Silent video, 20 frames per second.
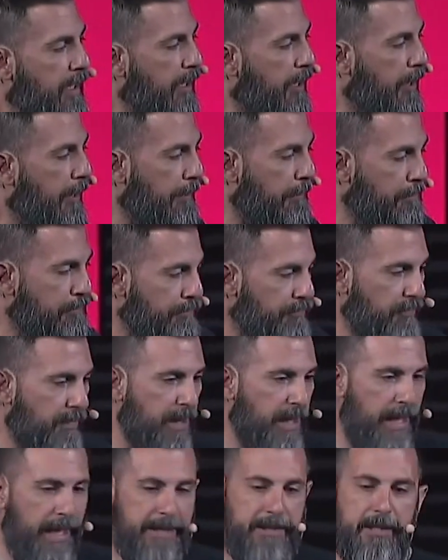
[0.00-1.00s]

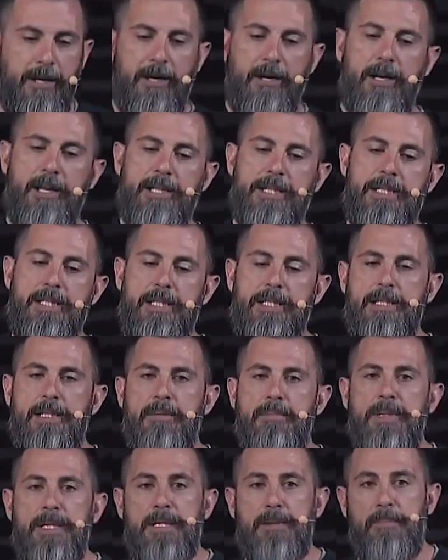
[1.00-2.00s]
At the heart of the
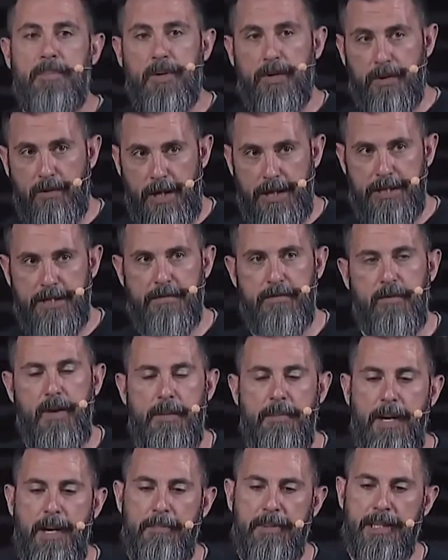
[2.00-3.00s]
system is a progressive
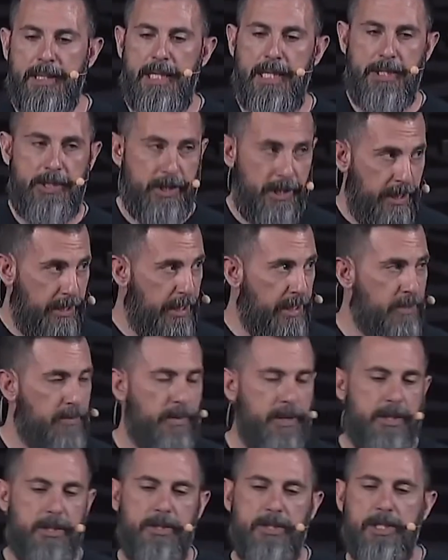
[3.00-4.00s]
web application, and that's
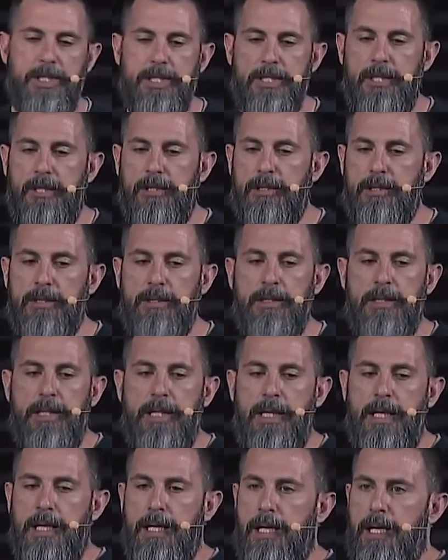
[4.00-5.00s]
what you just saw.
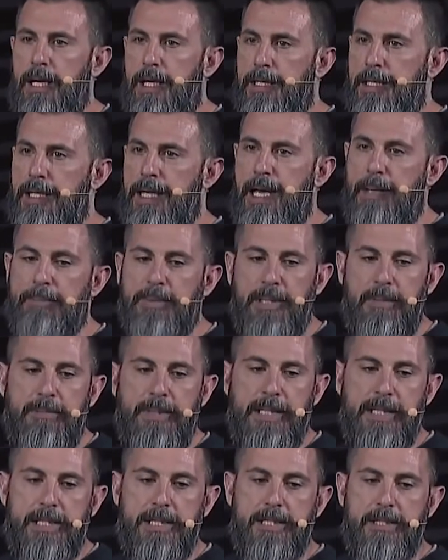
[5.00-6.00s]
The app can
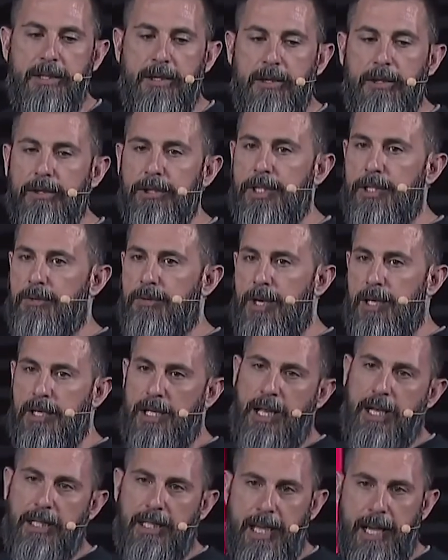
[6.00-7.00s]
be installed and run
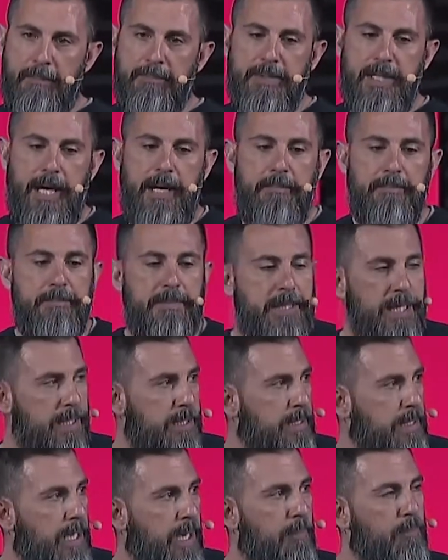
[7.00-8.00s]
on a laptop,
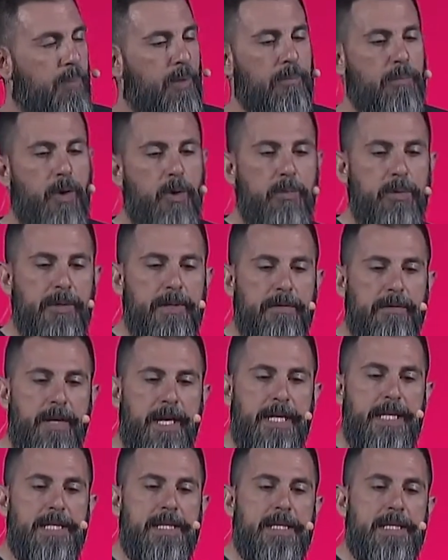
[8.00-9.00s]
desktop, or mobile
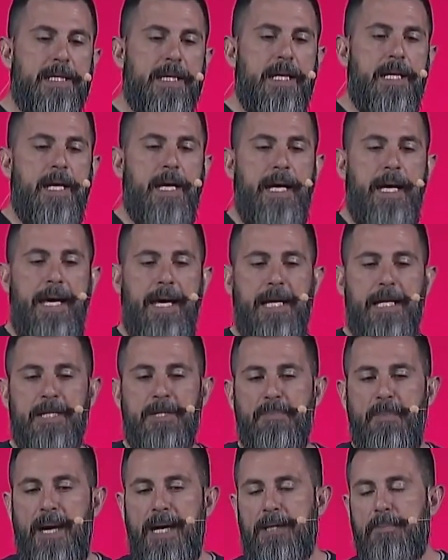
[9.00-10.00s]
device, and
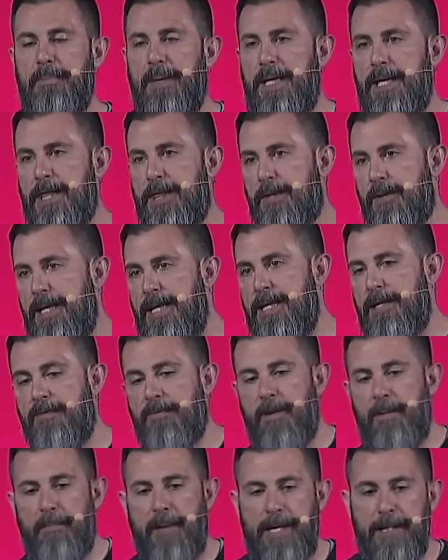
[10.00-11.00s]
it's backed by 3
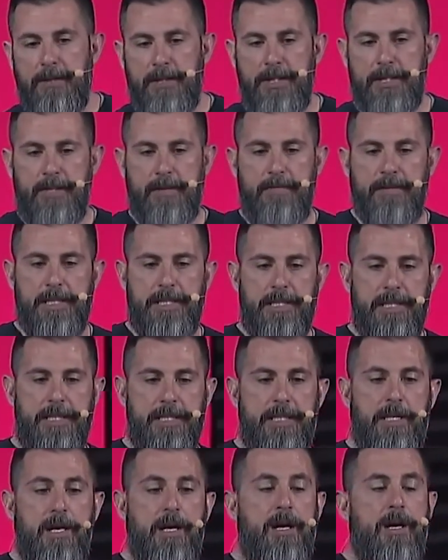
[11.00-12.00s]
different
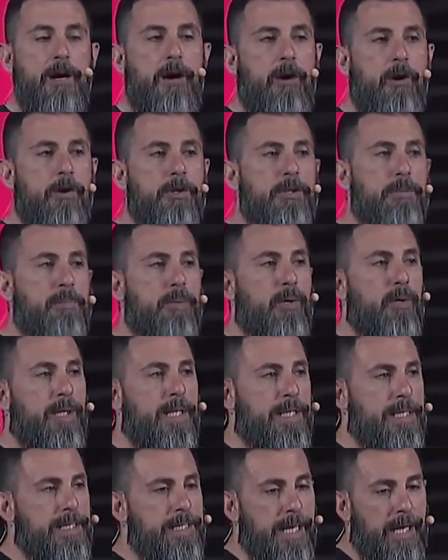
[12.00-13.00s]
microservices, all
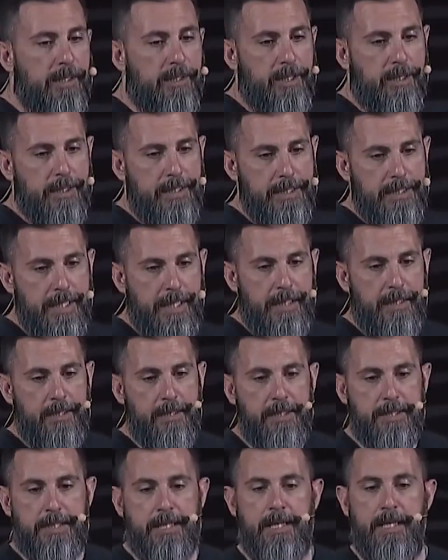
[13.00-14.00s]
deployed as Docker
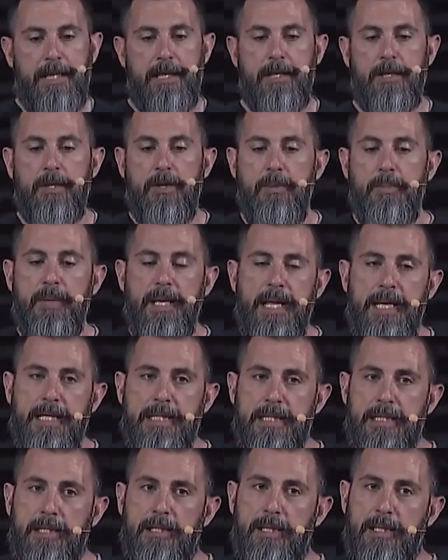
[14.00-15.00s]
containers in a
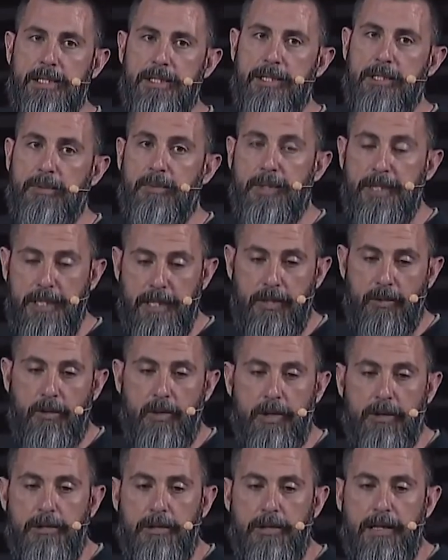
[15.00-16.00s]
Kubernetes cluster within
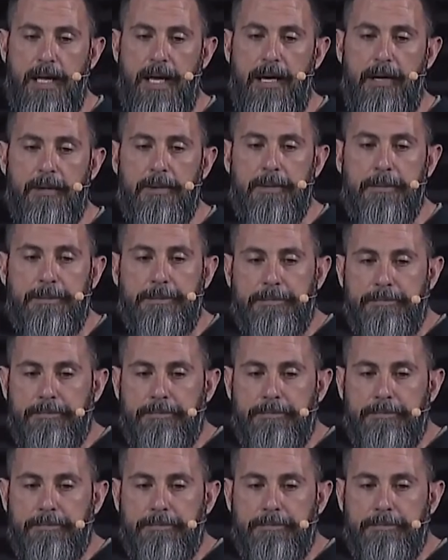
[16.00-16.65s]
Oracle Cloud.